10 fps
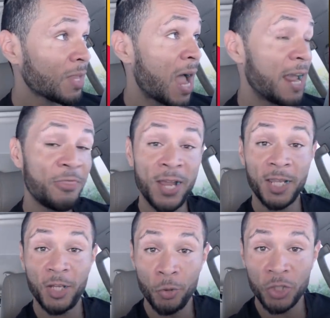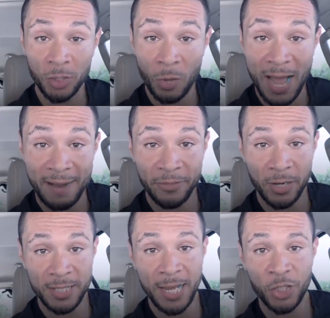I think Houston will have
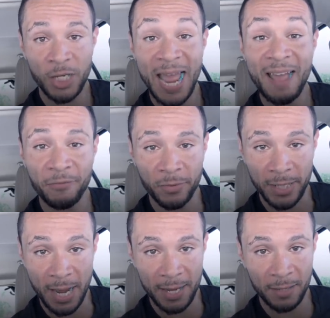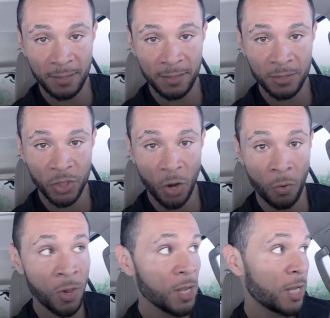their attention every night.
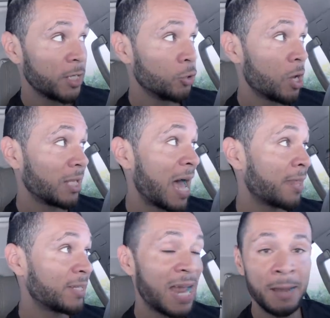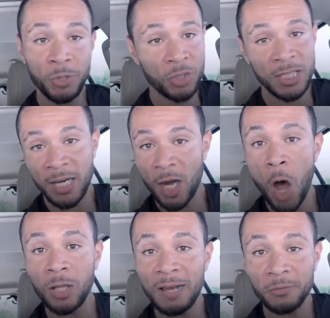So you, a lot of the times you see it at
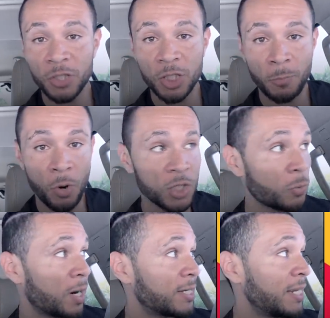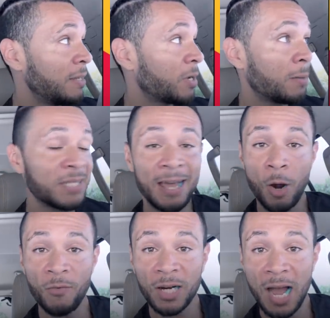all levels of sports where a team comes out
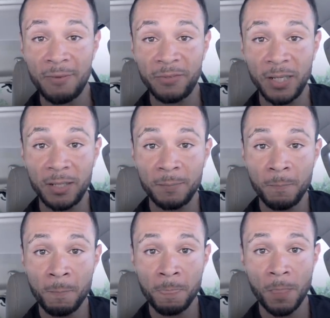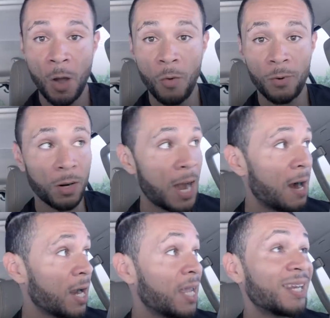overconfident or
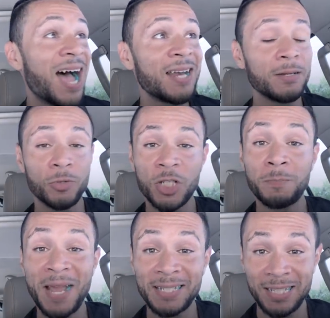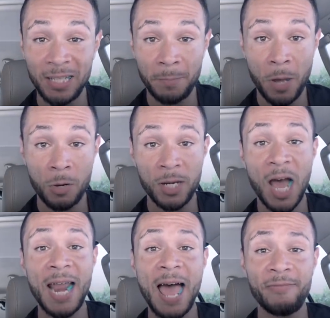arrogant, not respecting the opponent,
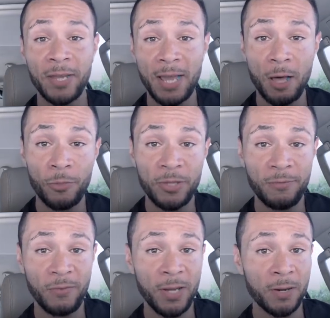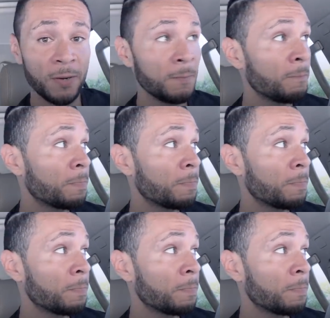not having a healthy fear,